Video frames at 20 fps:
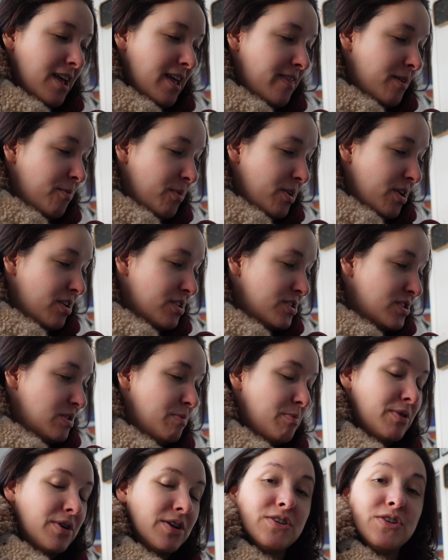and then we also
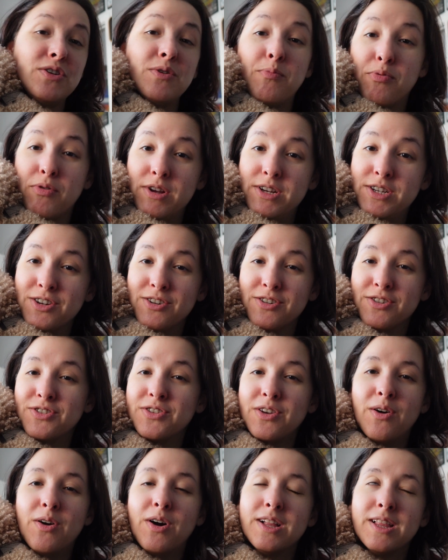bought a new printer.
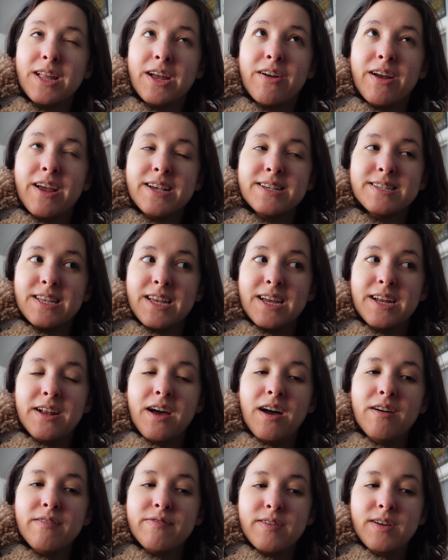So hilariously
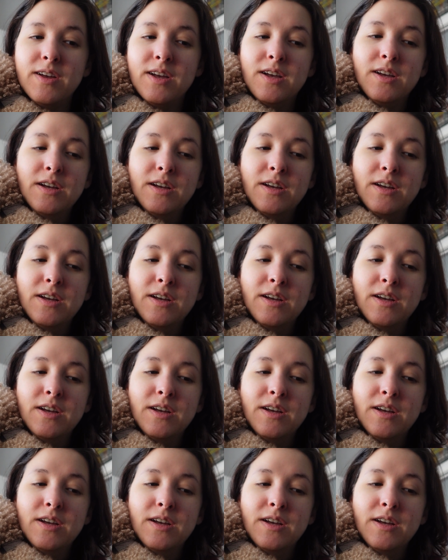enough,